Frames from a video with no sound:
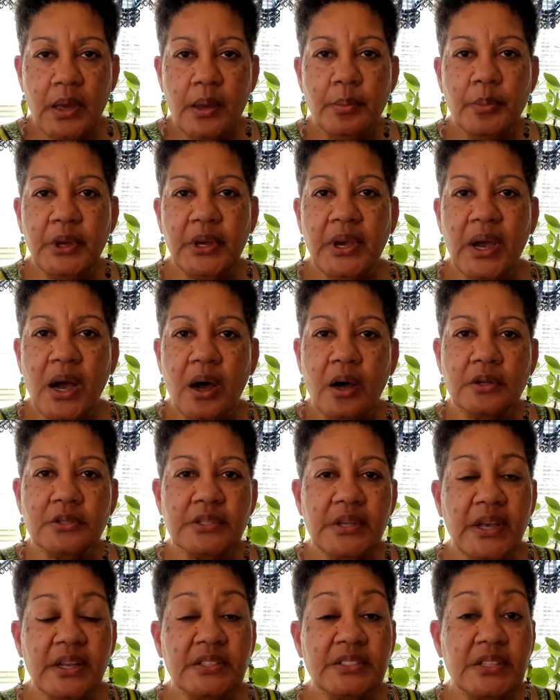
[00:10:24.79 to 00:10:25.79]
because
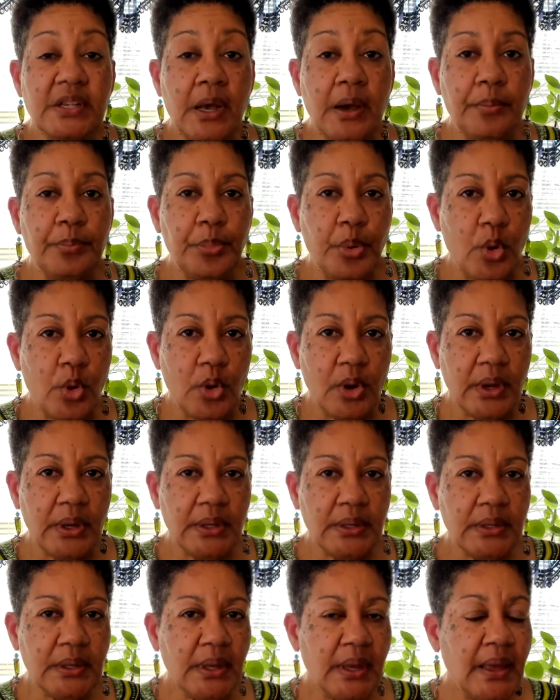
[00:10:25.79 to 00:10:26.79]
at some
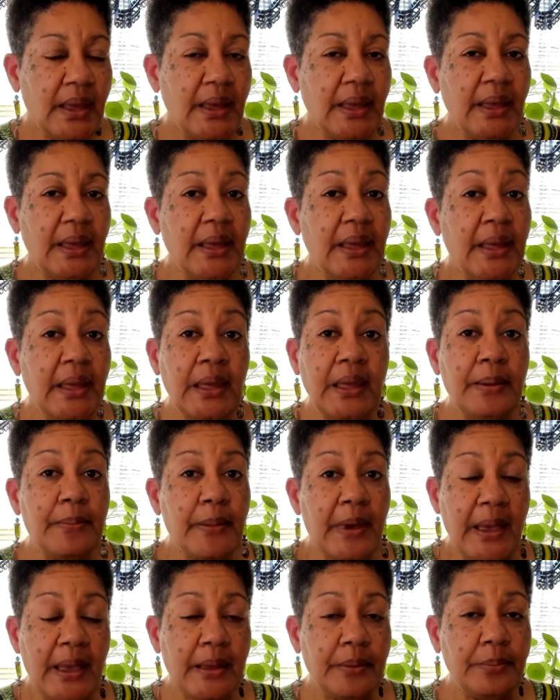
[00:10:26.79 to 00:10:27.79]
point he
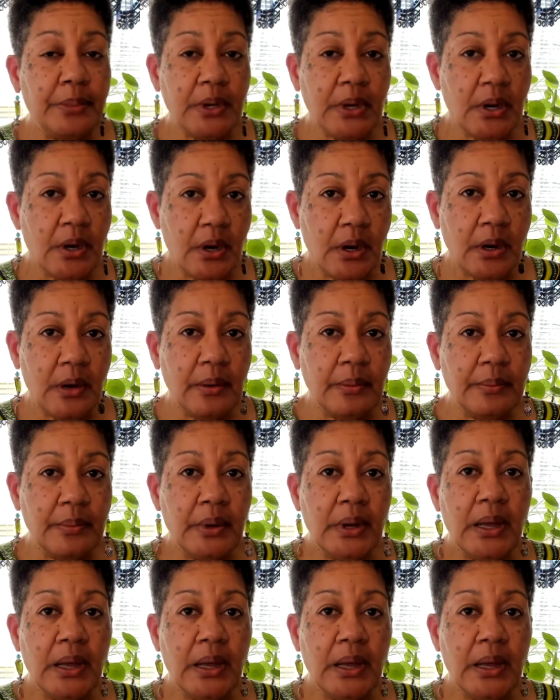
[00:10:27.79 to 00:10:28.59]
may become